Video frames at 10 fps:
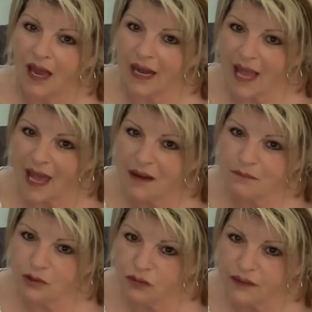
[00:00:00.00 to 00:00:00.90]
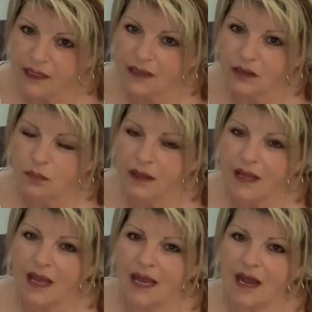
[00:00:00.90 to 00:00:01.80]
kind of moved it a little
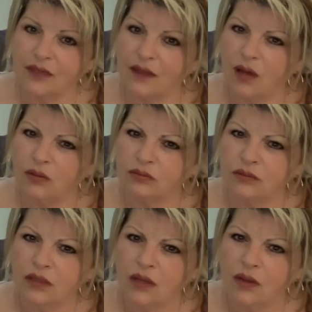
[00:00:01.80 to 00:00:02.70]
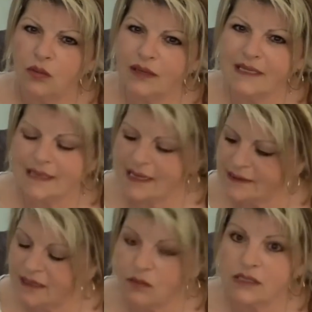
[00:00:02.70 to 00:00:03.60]
bit and I thought, what is
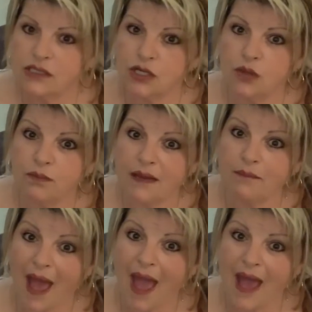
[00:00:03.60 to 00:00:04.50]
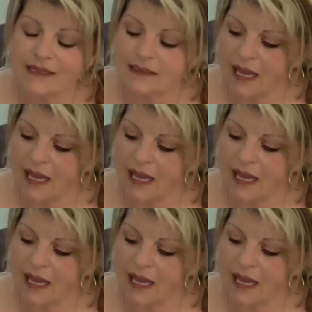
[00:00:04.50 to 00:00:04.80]
this? And it was two big bags.